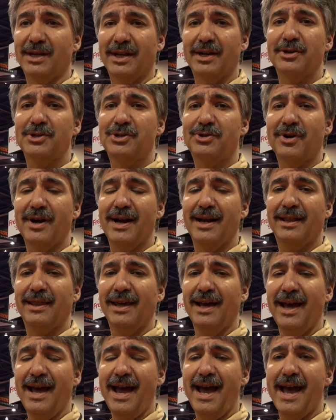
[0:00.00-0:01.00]
of gear strength,
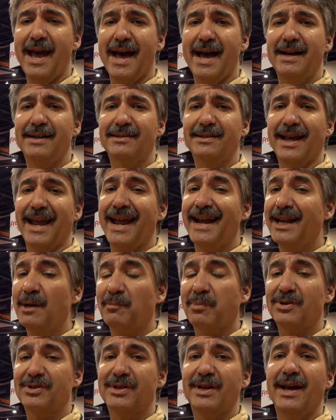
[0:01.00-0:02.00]
has
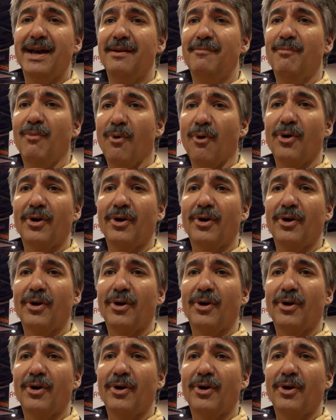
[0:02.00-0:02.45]
80%